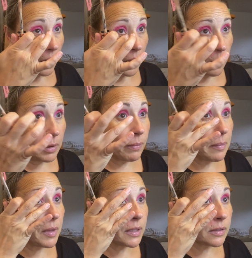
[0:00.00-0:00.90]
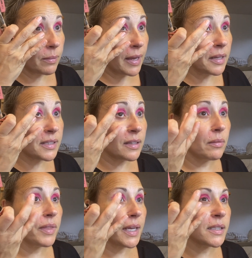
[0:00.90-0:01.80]
I'm going to wipe this away because I don't
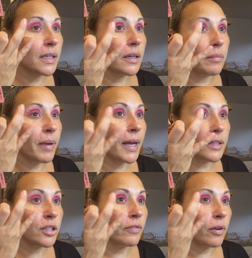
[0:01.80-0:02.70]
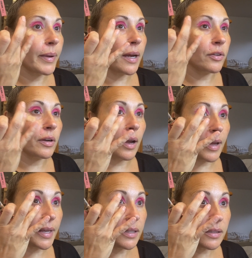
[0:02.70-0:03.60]
think it's a good match for my under
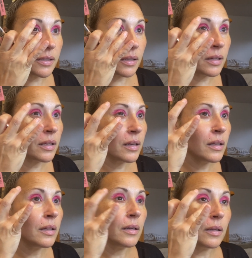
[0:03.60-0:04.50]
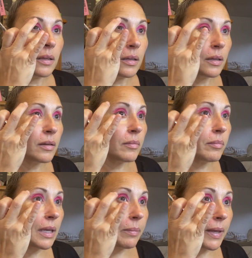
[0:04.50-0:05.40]
eyes.
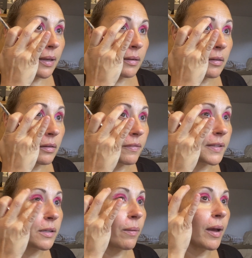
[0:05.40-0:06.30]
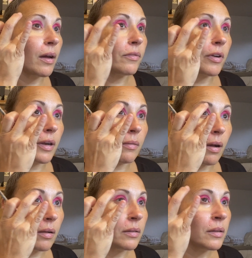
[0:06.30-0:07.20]
Maybe, I don't know if it's going on very well.